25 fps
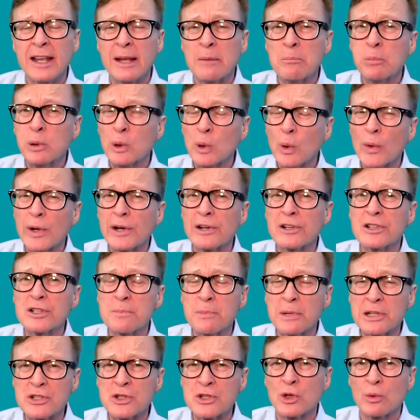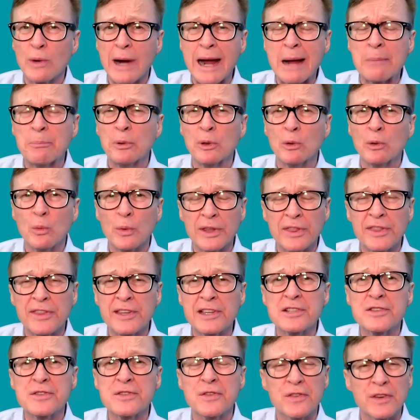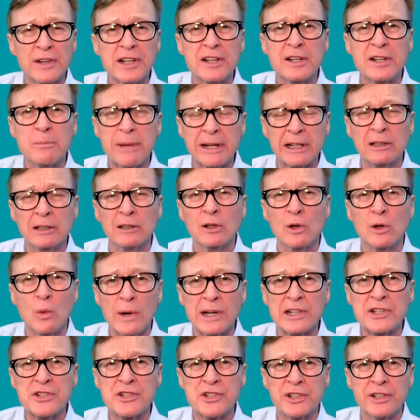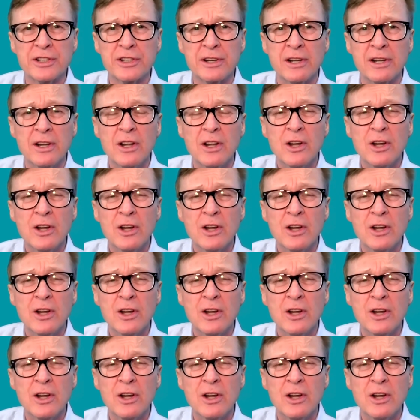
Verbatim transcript: employers must grapple with this fundamental question